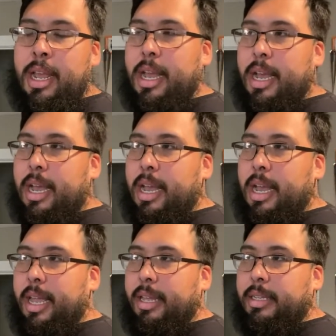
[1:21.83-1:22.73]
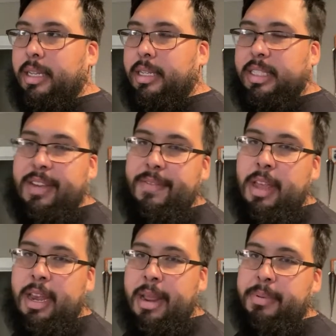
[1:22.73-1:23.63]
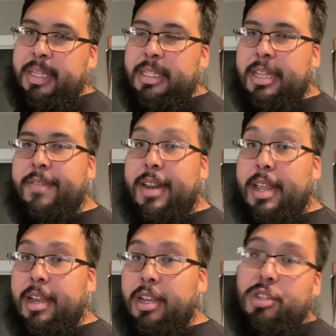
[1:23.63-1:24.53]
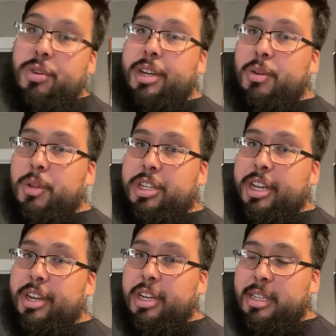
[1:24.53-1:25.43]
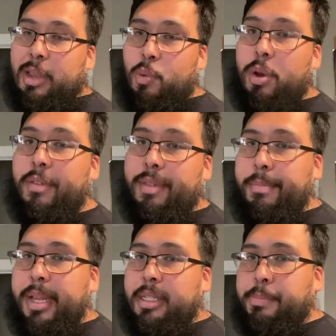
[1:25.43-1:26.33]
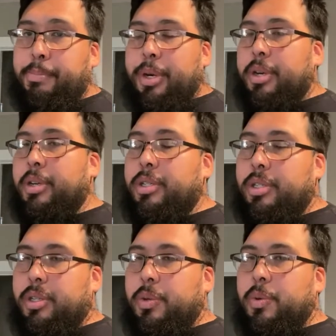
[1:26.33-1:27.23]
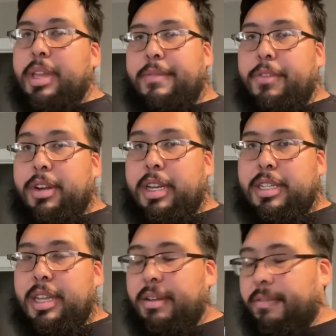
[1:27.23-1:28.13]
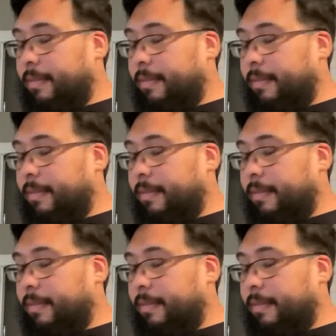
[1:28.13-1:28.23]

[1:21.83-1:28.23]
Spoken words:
It's an Epson 7800, which I hear is like one of the best printers to get for DTF.